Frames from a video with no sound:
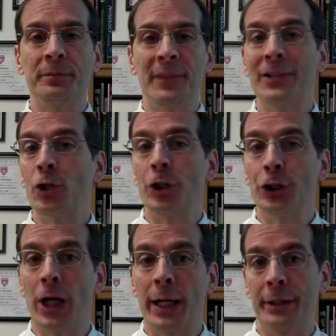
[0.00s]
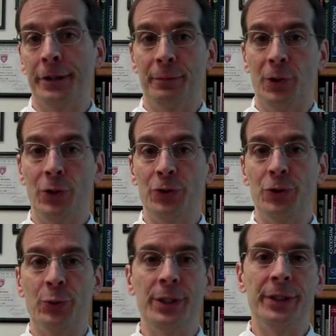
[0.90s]
that's called a shotgun approach.
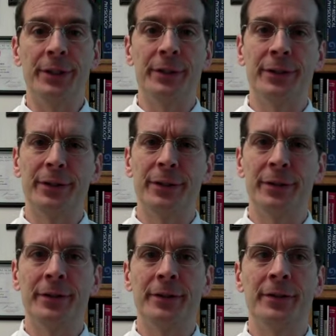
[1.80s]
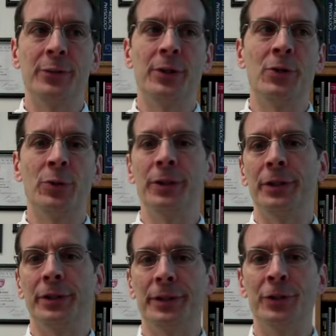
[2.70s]
We don't really
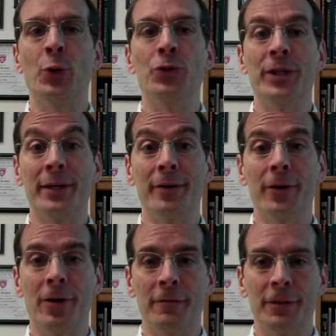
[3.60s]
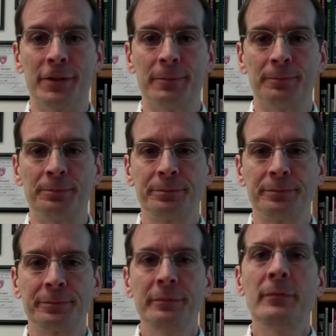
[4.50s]
endorse that in our office.
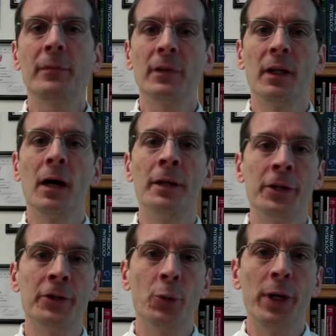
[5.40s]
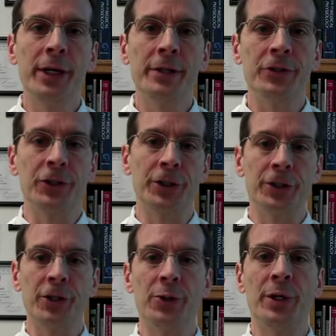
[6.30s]
Another way that you're going to
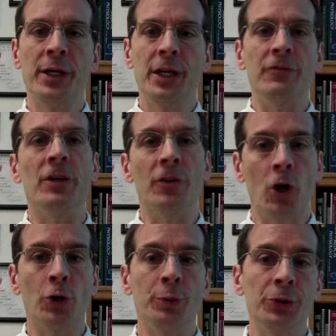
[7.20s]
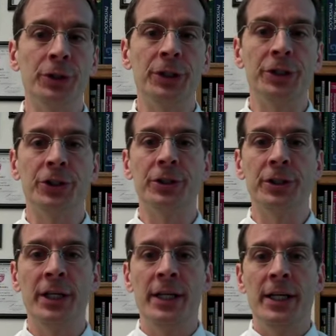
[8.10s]
know if you have an autoimmune condition
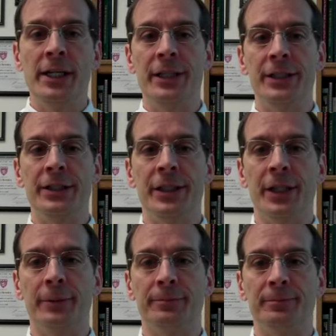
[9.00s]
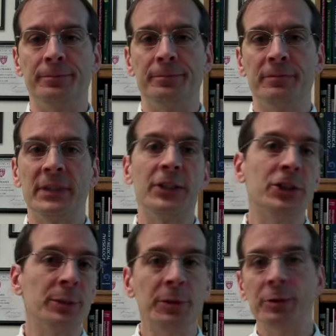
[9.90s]
is that your
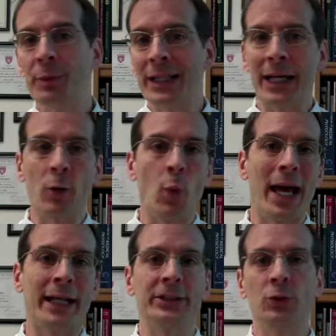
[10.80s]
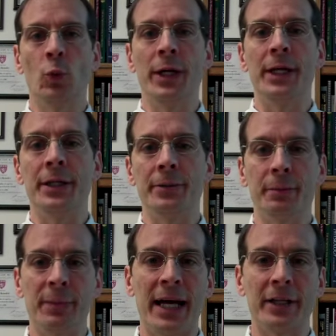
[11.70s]
symptoms may kind of wax and wane
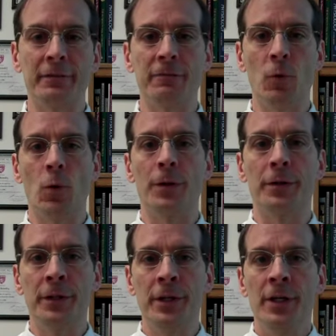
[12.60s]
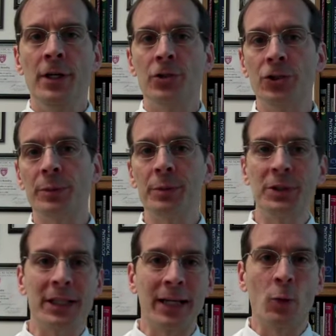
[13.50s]
back and forth. So symptoms
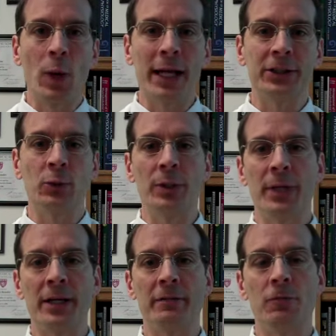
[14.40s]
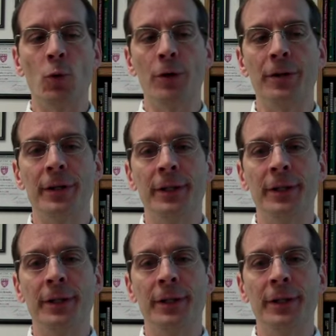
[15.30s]
that kind of wax and wane back and forth,